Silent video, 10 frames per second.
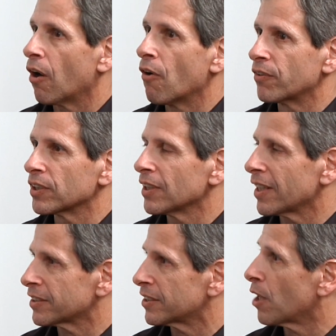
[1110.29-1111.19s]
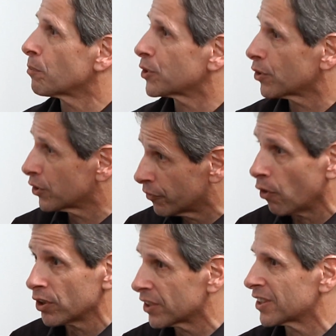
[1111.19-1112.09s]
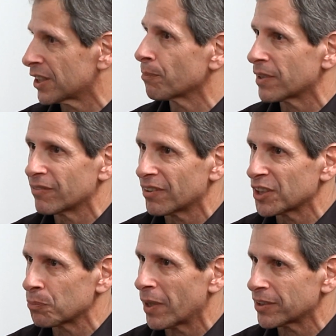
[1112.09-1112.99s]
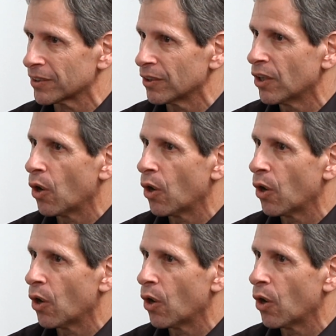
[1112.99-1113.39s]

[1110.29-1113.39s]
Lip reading: Over the last year, I'm sure you've all done something very special.